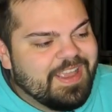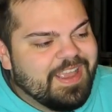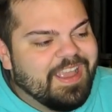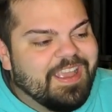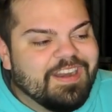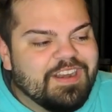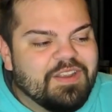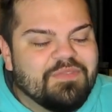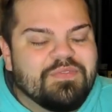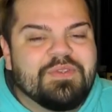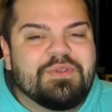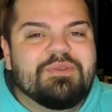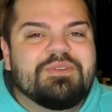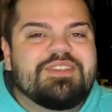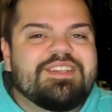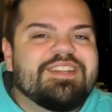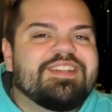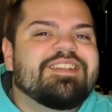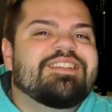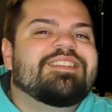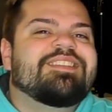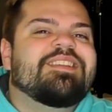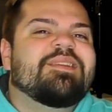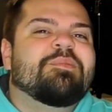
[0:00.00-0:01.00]
And if you
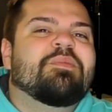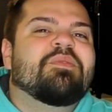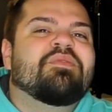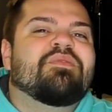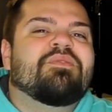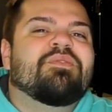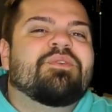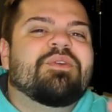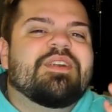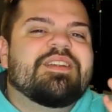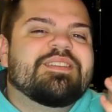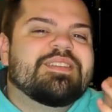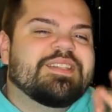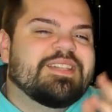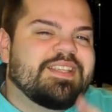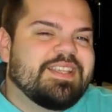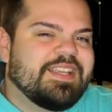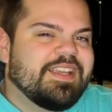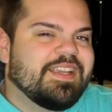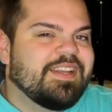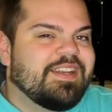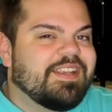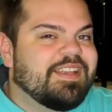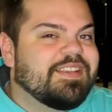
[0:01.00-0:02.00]
did see it before as a
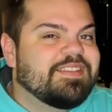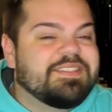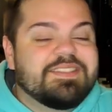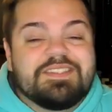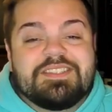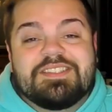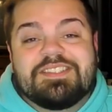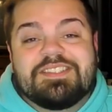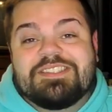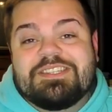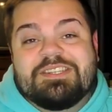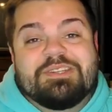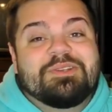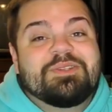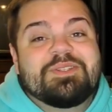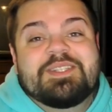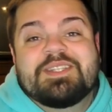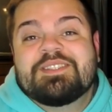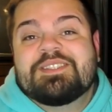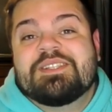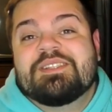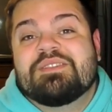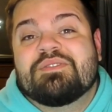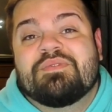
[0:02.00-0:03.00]
kid, is it still
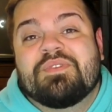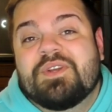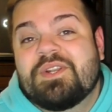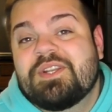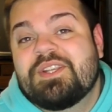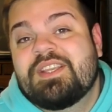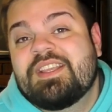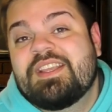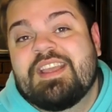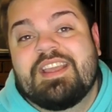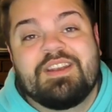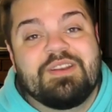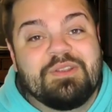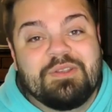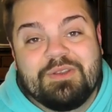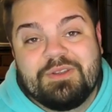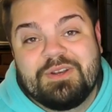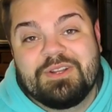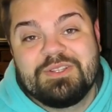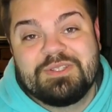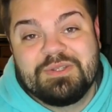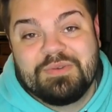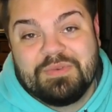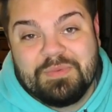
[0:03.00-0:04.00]
just as funny and good
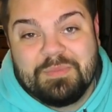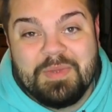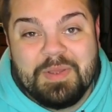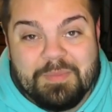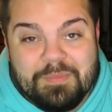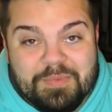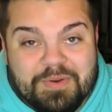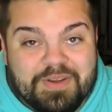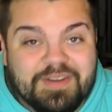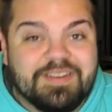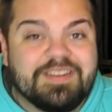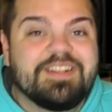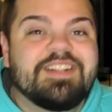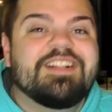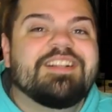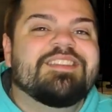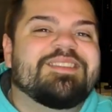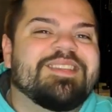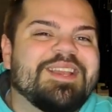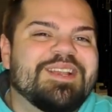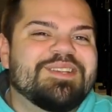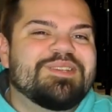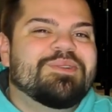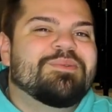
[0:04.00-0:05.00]
as you remember?
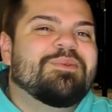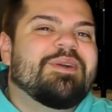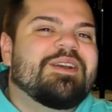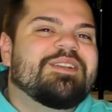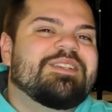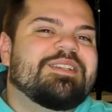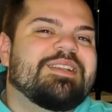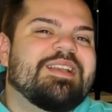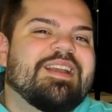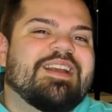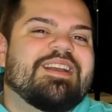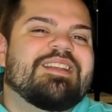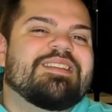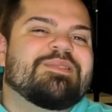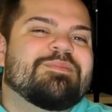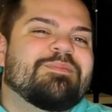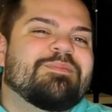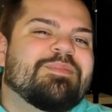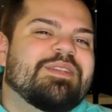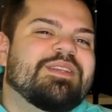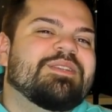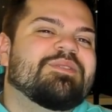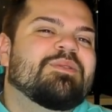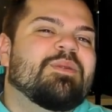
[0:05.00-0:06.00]
Thanks for watching, guys.
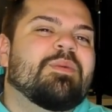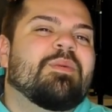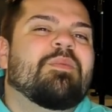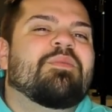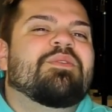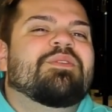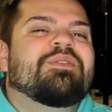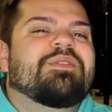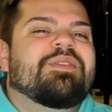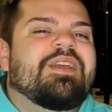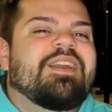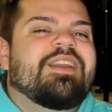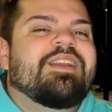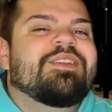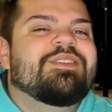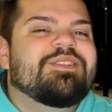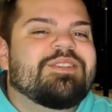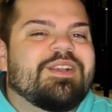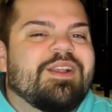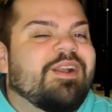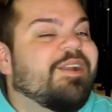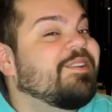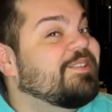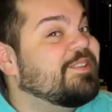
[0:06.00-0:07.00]
Please remember to like,
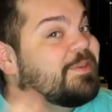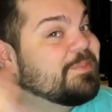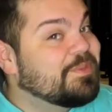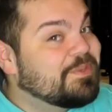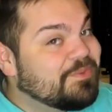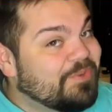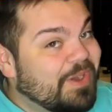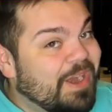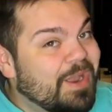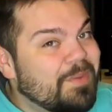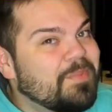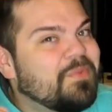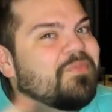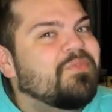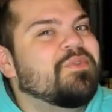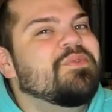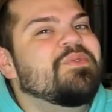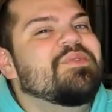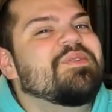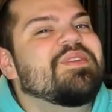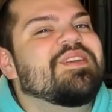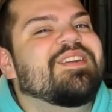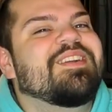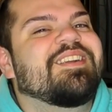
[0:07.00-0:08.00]
share, and subscribe if you're
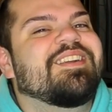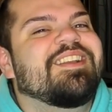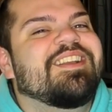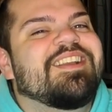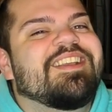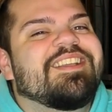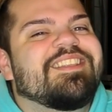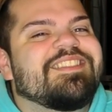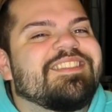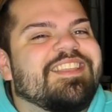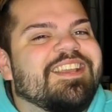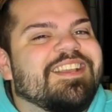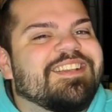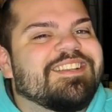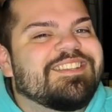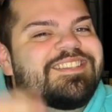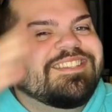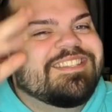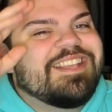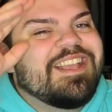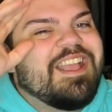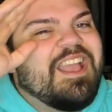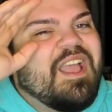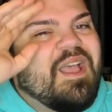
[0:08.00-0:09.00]
new here.
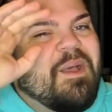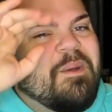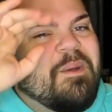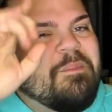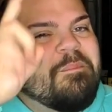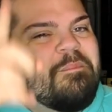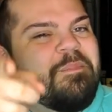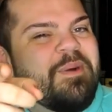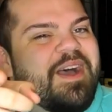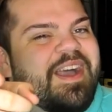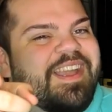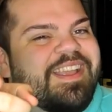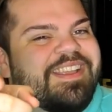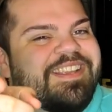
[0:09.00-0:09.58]
Thanks. Bye.